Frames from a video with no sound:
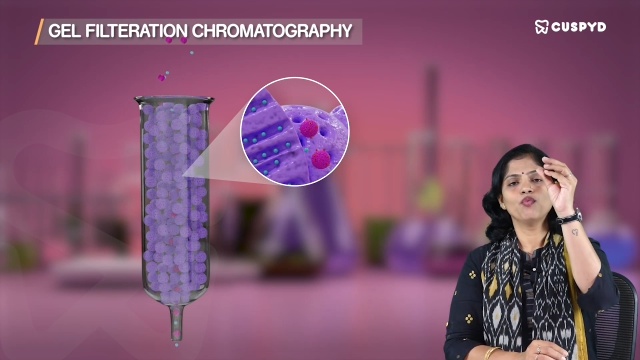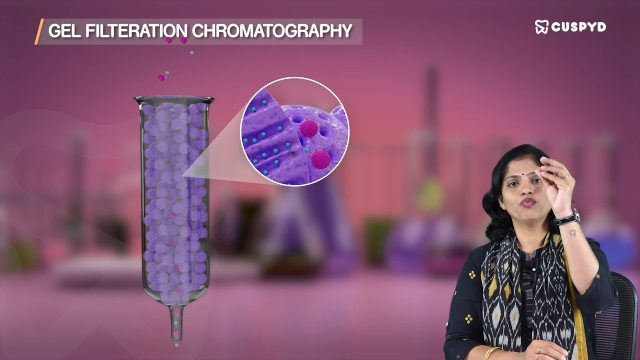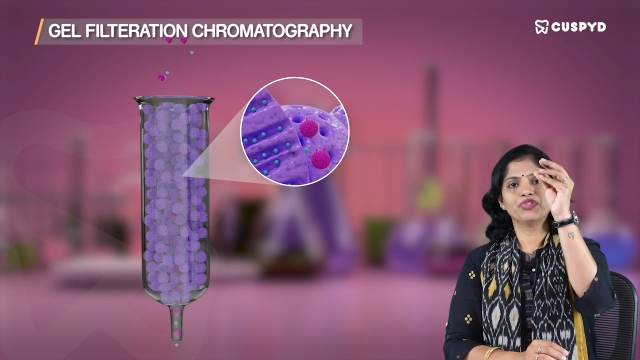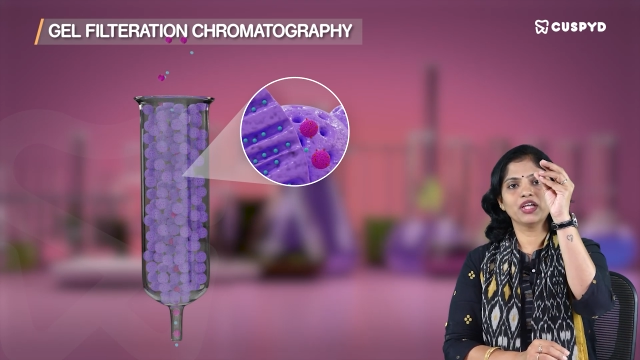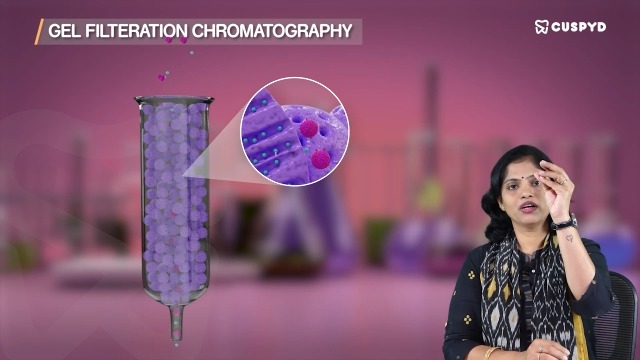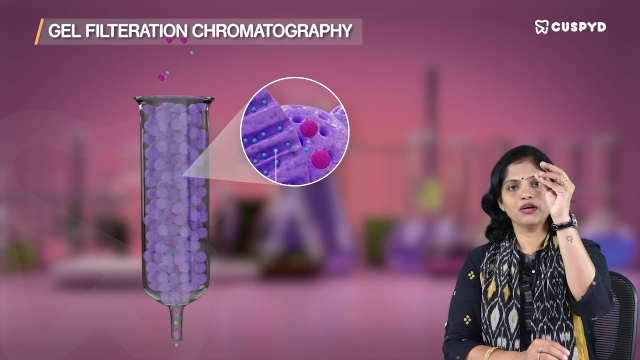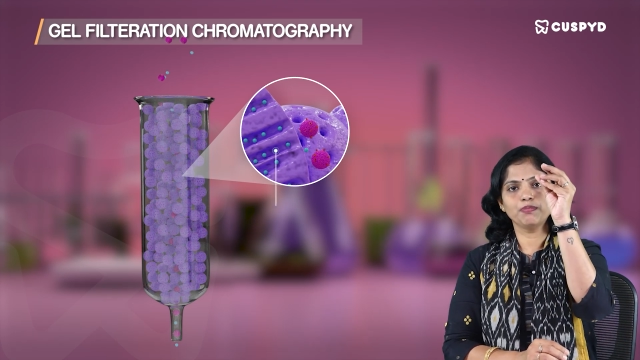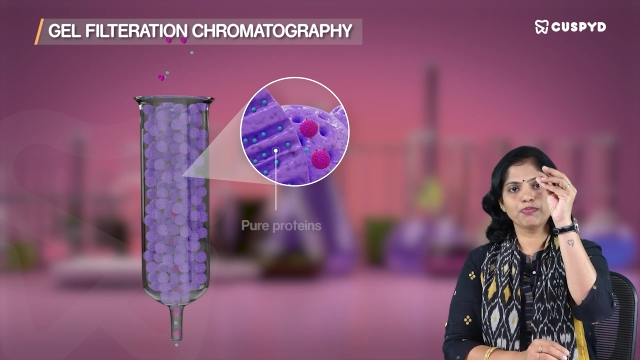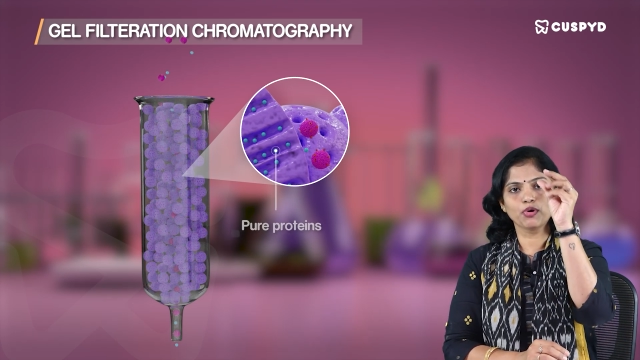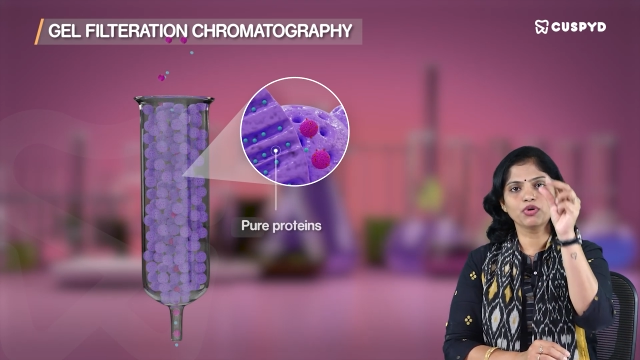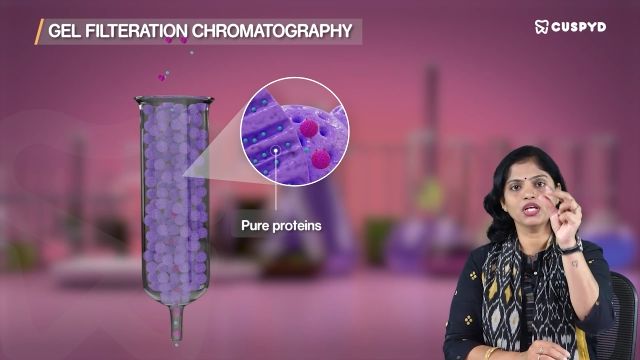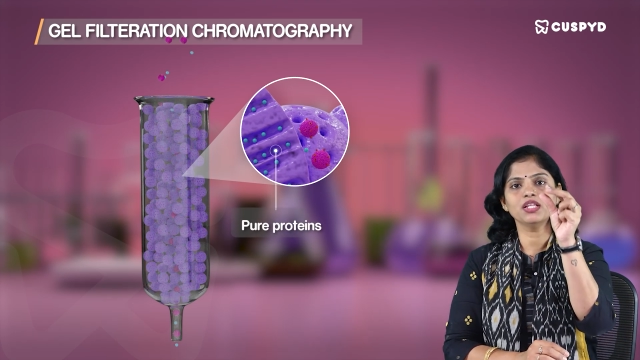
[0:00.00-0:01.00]
the
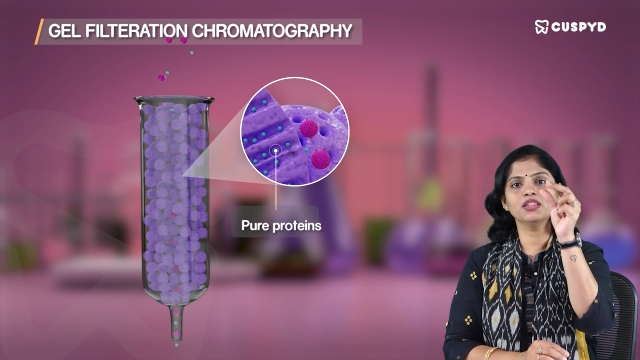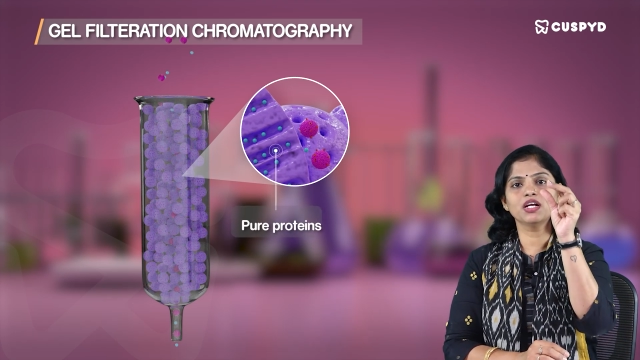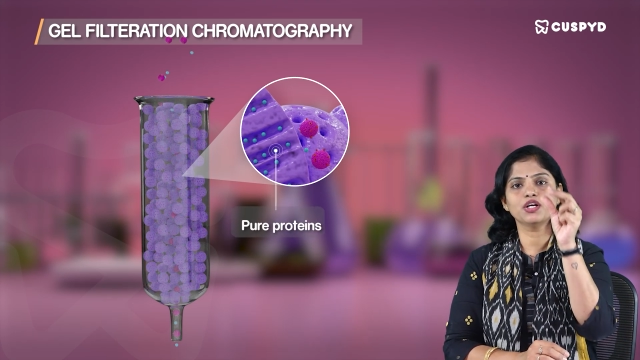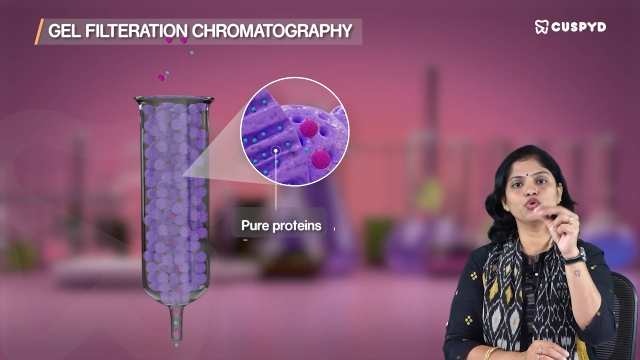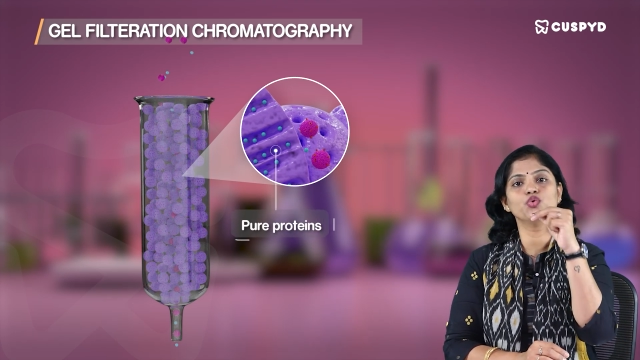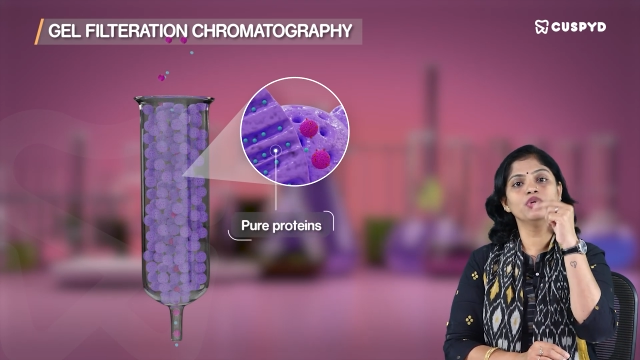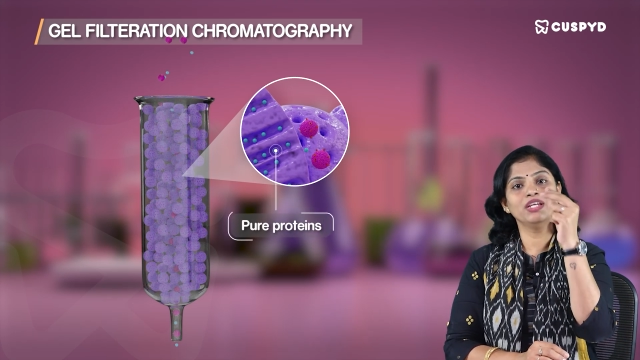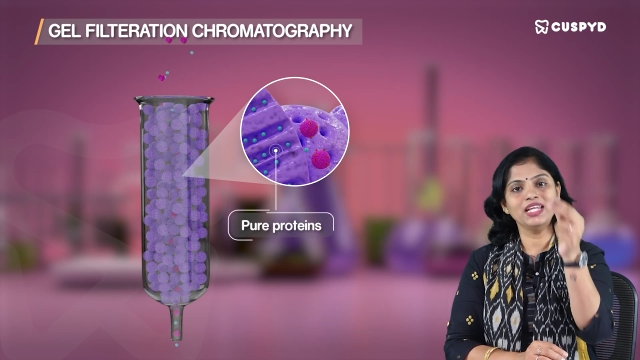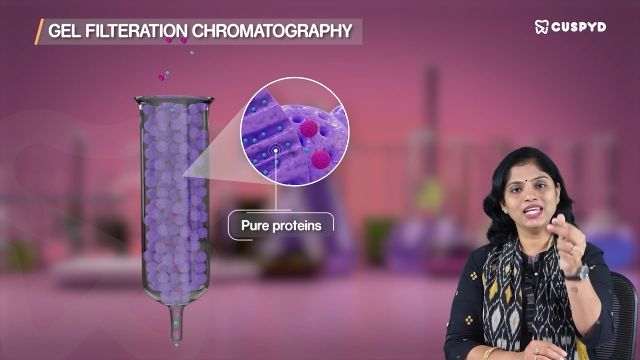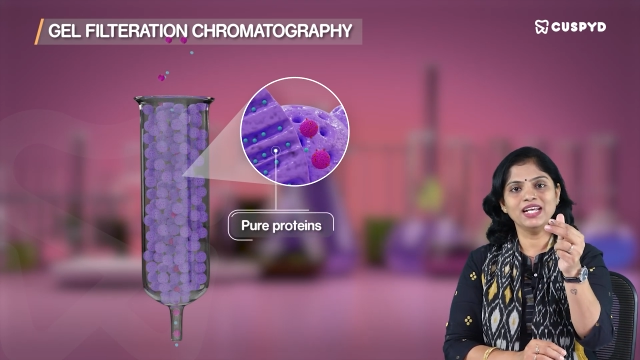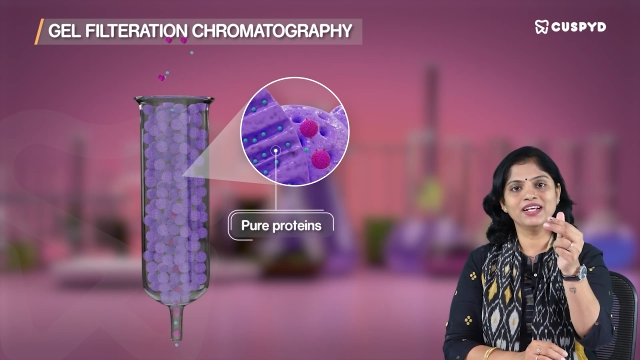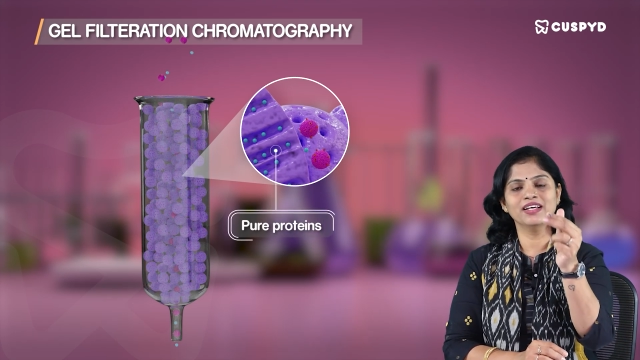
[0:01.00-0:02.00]
protein that you
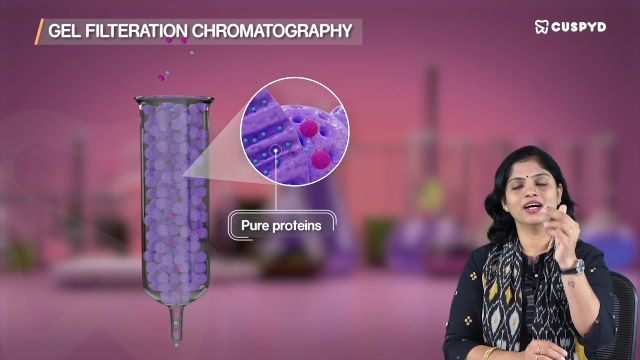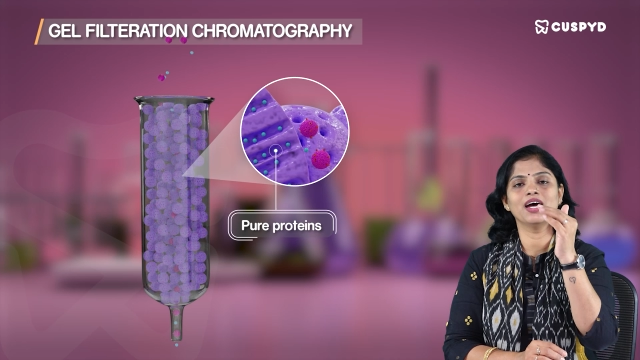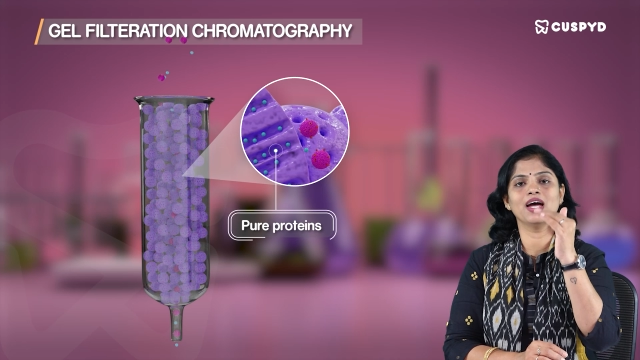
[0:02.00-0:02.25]
need